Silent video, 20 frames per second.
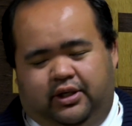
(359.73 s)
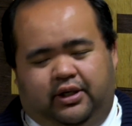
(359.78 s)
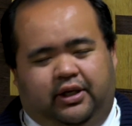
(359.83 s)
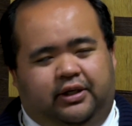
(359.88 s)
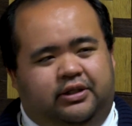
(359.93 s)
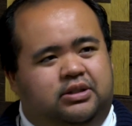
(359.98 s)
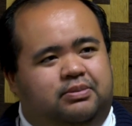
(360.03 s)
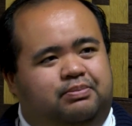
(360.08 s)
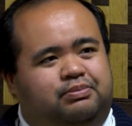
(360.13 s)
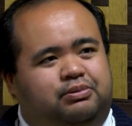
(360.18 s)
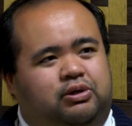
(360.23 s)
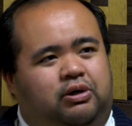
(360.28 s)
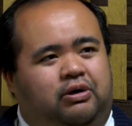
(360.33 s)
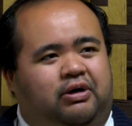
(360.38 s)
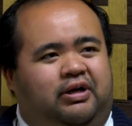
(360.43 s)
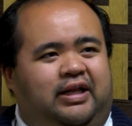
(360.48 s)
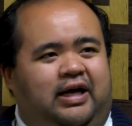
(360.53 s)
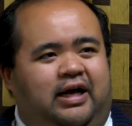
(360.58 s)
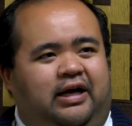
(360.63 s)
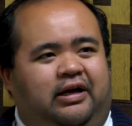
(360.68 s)

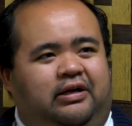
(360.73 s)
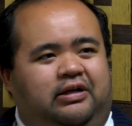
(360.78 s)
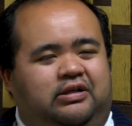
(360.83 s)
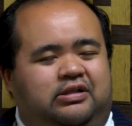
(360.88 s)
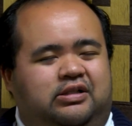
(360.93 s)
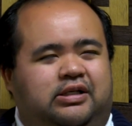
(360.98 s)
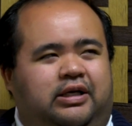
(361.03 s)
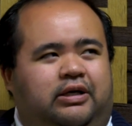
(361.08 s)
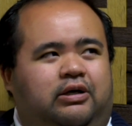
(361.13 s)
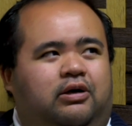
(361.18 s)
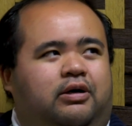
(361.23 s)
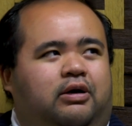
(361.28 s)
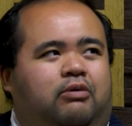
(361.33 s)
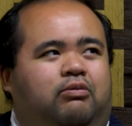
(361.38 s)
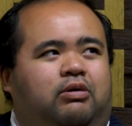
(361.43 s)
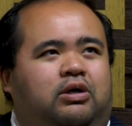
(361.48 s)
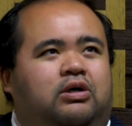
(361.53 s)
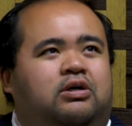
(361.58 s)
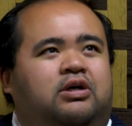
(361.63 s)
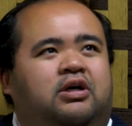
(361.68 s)
explore that and say, okay,
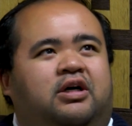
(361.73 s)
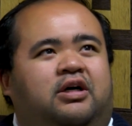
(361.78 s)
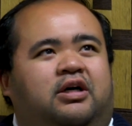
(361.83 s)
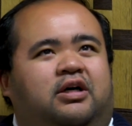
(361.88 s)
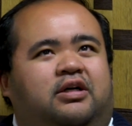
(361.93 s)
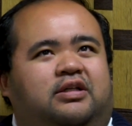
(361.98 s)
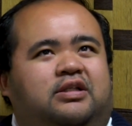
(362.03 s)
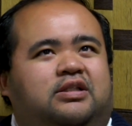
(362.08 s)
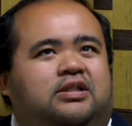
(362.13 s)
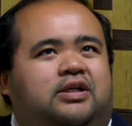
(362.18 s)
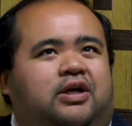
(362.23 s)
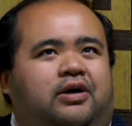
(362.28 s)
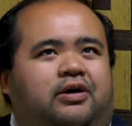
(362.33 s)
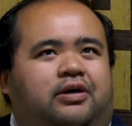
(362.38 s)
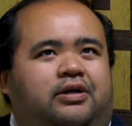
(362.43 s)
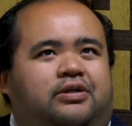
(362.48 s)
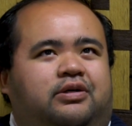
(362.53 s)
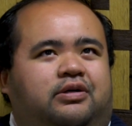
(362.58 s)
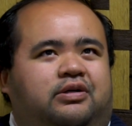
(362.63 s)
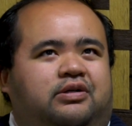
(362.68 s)
well, this
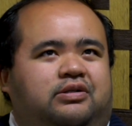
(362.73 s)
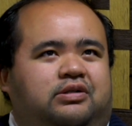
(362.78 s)
character